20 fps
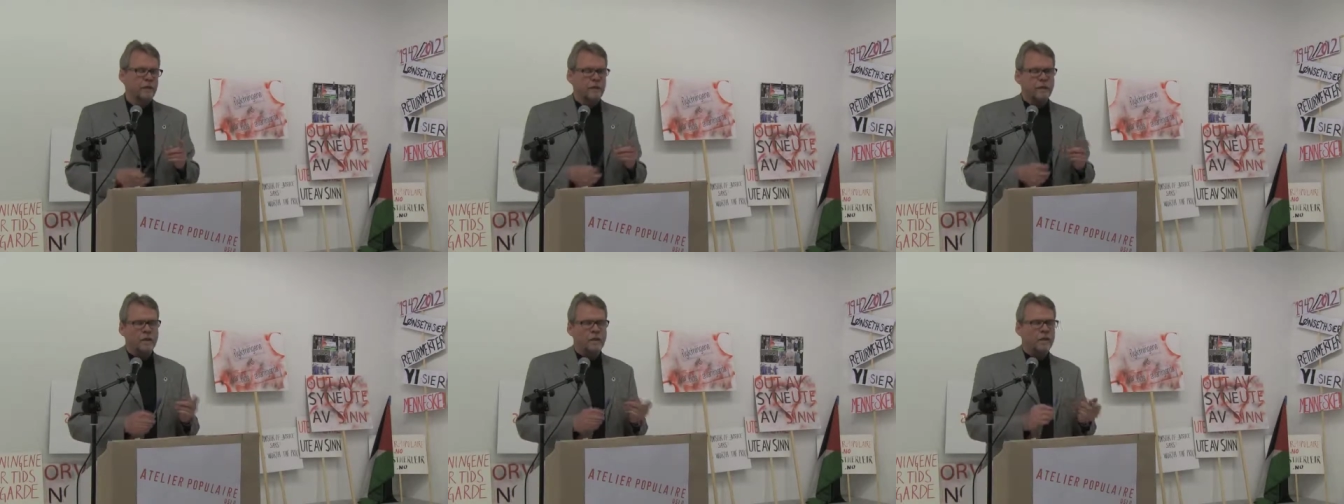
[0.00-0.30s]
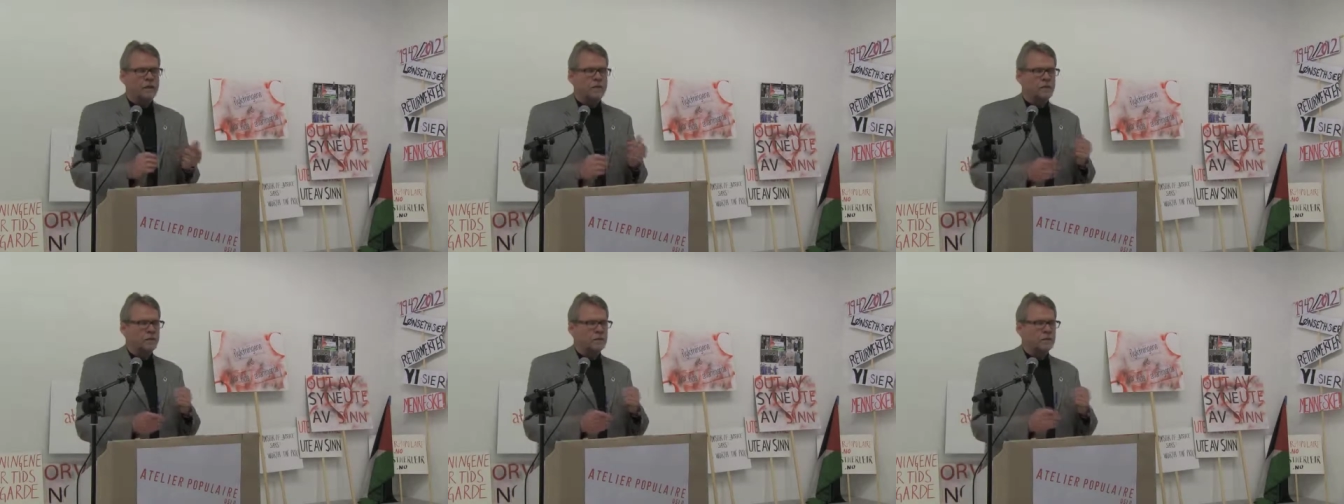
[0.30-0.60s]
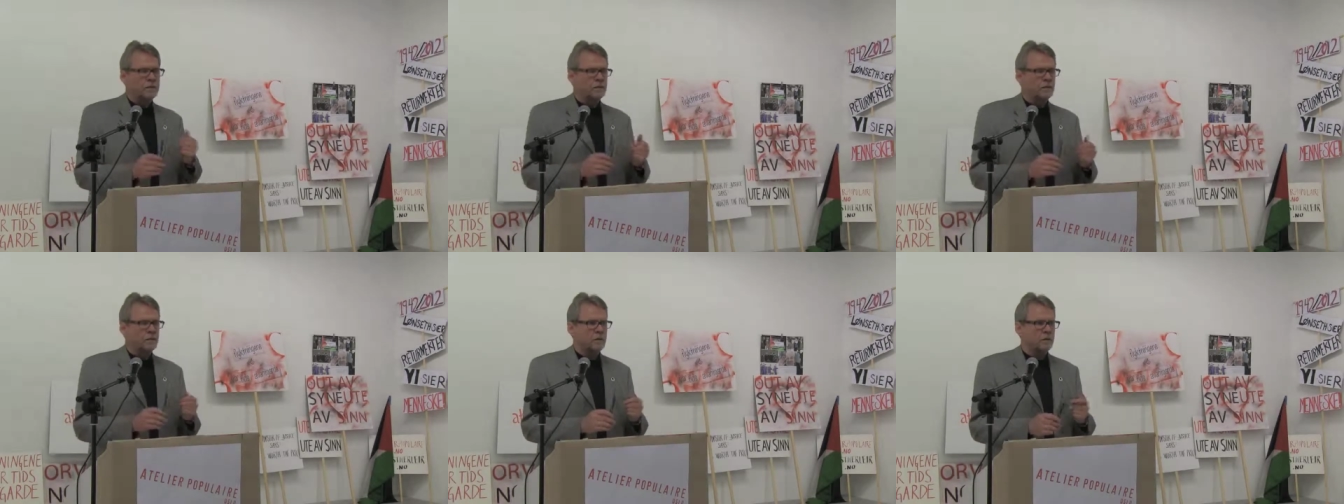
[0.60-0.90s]
And here
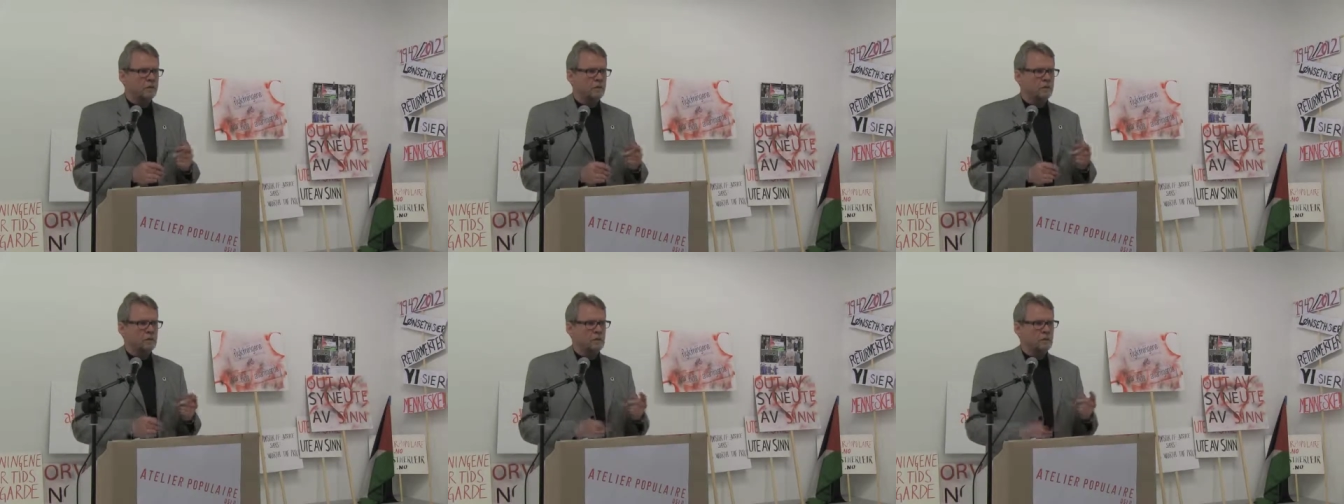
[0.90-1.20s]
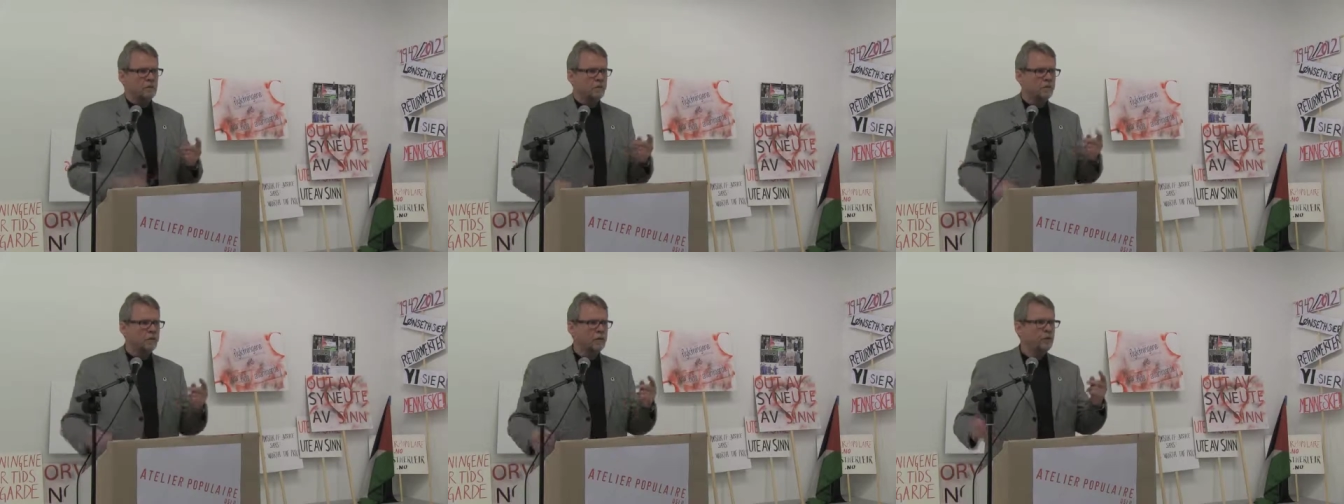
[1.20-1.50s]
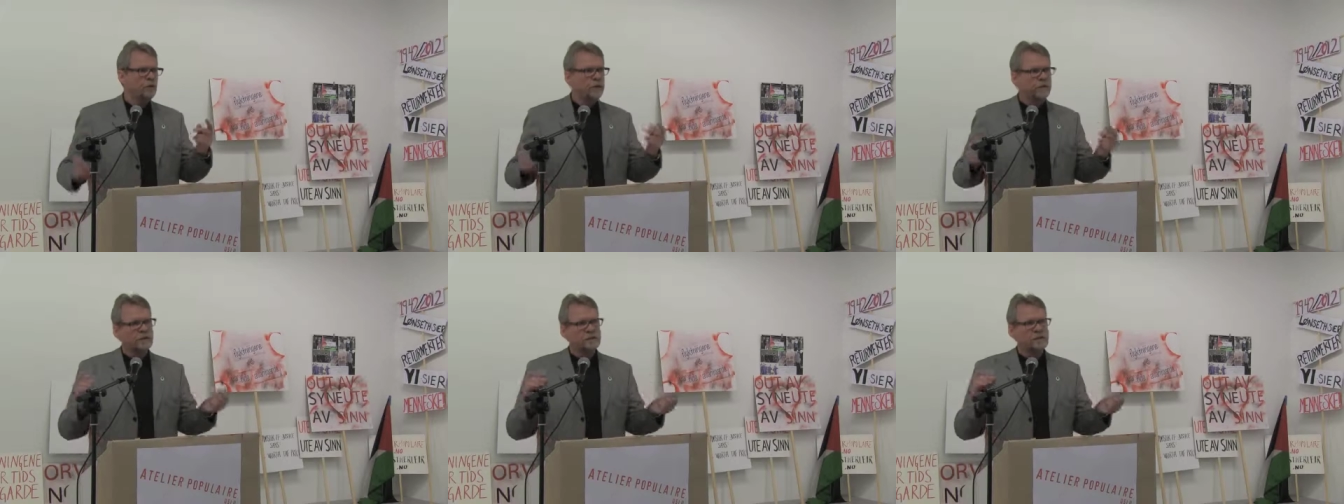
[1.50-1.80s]
is, when
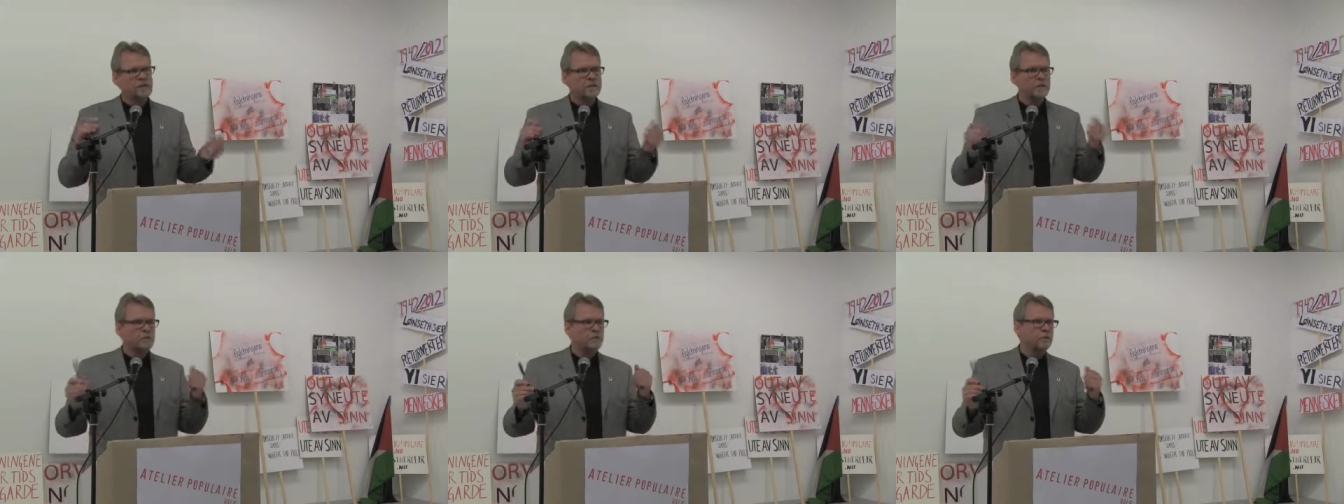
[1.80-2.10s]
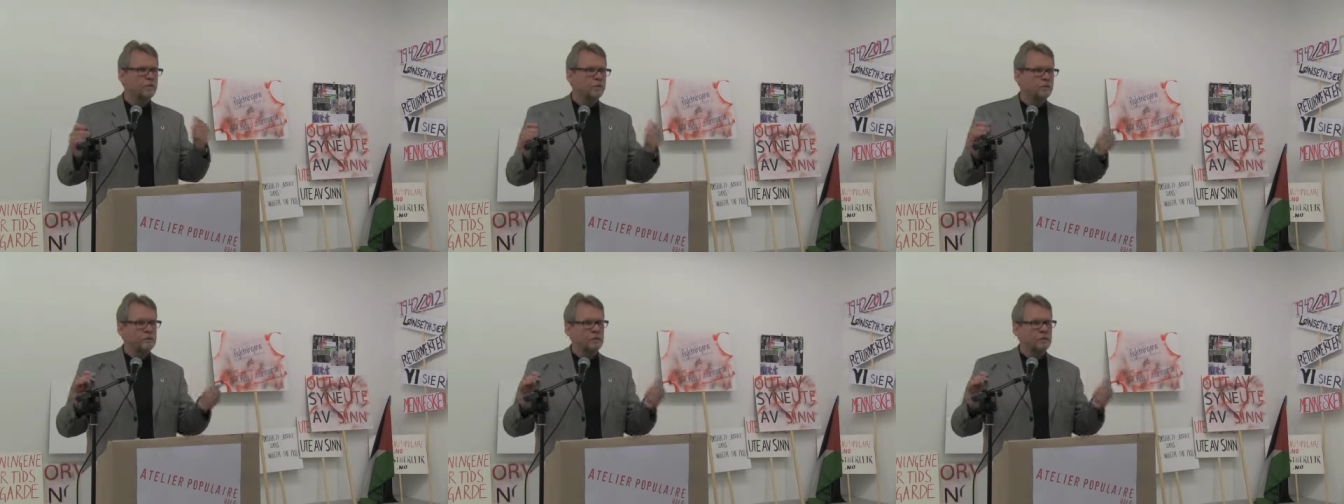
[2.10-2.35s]
you hear these numbers,